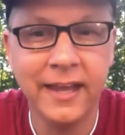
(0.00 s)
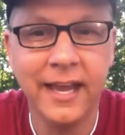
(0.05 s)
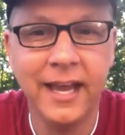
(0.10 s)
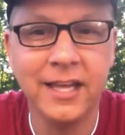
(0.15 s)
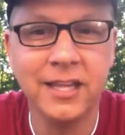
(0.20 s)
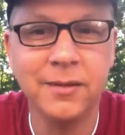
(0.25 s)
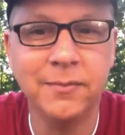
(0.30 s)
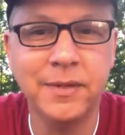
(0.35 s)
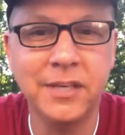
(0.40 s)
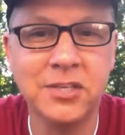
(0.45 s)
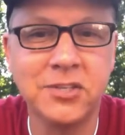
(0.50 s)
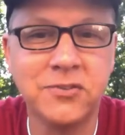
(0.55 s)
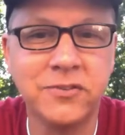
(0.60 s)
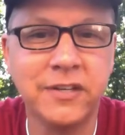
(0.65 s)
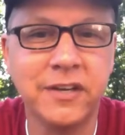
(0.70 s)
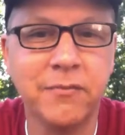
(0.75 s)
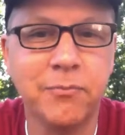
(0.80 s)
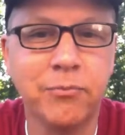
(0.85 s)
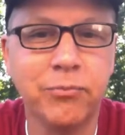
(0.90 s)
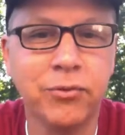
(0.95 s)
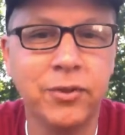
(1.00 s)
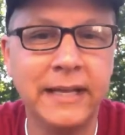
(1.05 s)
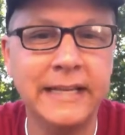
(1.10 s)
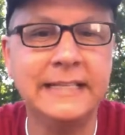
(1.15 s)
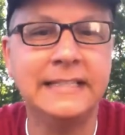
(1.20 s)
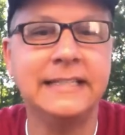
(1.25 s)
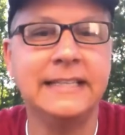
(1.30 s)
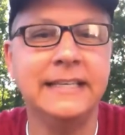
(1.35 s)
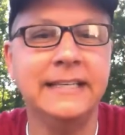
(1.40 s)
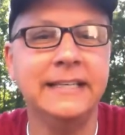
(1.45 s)
And the Ministry of
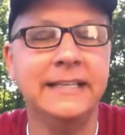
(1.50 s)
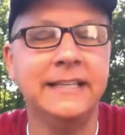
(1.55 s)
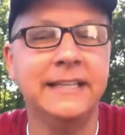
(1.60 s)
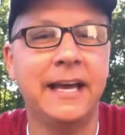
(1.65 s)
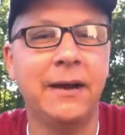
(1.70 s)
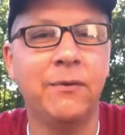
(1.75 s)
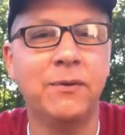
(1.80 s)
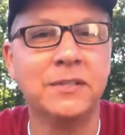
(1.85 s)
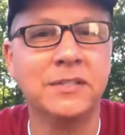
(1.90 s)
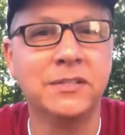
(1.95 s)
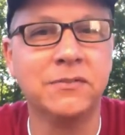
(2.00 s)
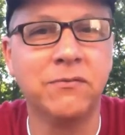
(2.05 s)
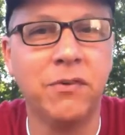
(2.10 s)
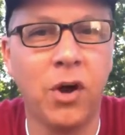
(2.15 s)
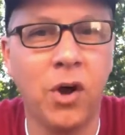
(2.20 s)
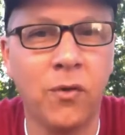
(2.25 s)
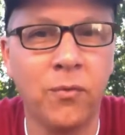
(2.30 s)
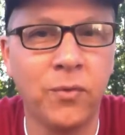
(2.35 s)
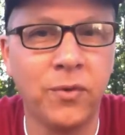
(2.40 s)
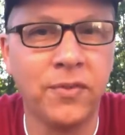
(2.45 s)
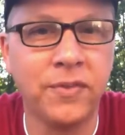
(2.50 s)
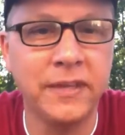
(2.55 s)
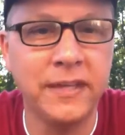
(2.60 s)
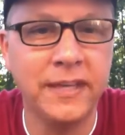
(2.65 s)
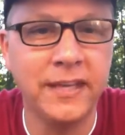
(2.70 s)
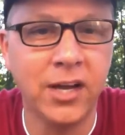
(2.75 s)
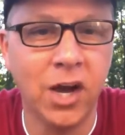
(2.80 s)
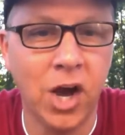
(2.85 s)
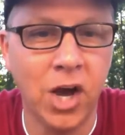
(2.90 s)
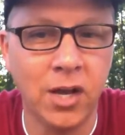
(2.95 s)
Plenty, that was involved with the
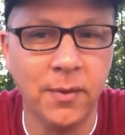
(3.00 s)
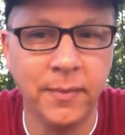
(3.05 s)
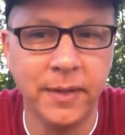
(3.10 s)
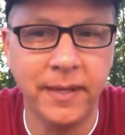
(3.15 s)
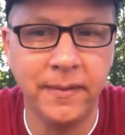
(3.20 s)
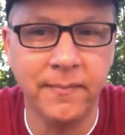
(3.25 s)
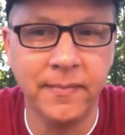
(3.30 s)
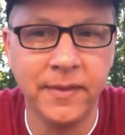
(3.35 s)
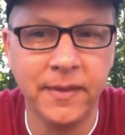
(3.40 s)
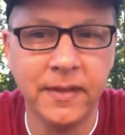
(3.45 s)
economy.